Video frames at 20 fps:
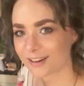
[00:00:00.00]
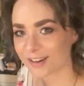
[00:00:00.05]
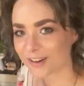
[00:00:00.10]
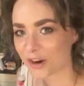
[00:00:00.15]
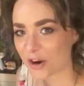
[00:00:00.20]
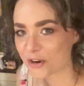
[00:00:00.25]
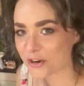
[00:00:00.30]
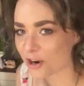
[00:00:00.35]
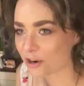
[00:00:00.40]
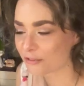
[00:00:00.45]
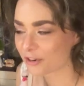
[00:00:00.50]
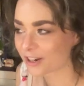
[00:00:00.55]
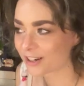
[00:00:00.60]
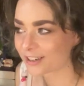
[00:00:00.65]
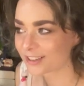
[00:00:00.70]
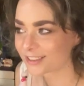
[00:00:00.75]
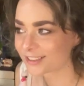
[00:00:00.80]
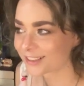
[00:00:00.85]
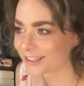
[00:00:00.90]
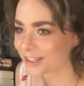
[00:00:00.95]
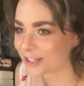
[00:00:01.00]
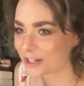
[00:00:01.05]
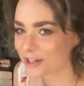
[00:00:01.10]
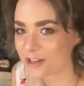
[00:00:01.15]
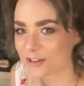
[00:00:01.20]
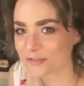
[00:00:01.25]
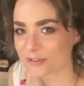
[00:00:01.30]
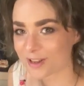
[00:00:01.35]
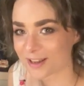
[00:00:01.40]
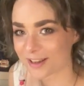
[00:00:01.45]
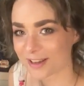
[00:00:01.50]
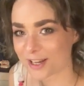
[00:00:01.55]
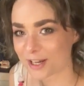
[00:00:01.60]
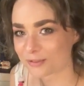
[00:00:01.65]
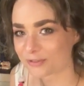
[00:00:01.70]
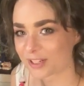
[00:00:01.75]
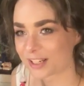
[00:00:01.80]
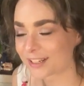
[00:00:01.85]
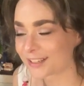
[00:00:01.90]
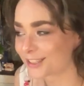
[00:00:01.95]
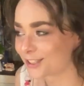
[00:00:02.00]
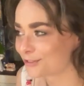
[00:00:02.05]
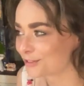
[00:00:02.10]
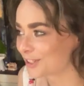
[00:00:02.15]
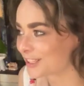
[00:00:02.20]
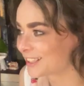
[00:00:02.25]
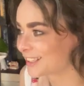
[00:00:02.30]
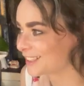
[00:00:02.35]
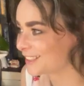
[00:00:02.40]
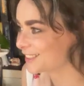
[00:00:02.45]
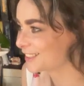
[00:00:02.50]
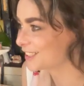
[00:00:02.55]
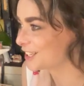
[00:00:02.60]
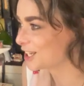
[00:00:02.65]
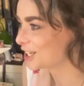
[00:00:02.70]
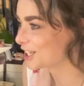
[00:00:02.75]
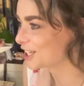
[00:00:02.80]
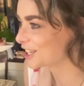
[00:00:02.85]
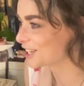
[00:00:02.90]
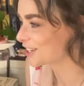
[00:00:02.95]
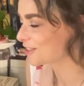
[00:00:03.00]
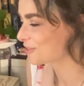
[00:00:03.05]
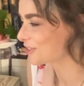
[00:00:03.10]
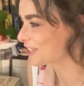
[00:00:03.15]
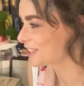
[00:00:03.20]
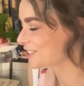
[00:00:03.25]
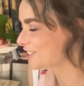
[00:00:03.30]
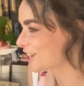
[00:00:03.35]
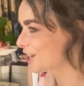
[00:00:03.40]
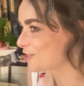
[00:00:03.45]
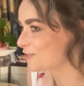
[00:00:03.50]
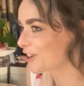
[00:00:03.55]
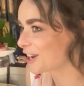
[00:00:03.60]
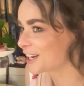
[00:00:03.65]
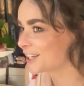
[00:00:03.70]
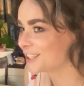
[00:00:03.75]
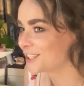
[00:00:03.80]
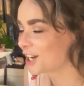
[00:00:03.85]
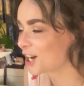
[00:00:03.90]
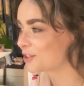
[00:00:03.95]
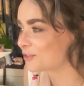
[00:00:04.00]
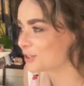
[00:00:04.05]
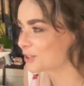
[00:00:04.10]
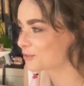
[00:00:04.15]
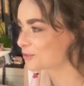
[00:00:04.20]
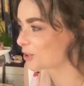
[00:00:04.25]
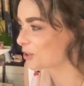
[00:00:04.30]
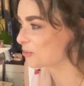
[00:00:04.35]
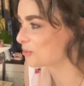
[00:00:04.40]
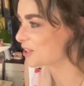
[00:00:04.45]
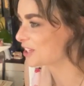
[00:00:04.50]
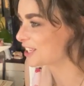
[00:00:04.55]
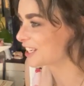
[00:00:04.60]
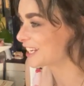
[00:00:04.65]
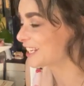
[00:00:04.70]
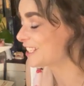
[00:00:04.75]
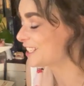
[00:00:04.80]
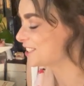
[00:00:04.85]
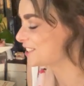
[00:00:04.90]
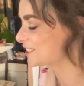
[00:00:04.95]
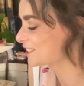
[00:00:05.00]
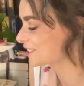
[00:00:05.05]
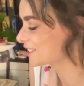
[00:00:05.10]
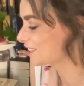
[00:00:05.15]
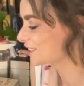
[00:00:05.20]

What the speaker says: A hardcover of a sci-fi novel from the 80s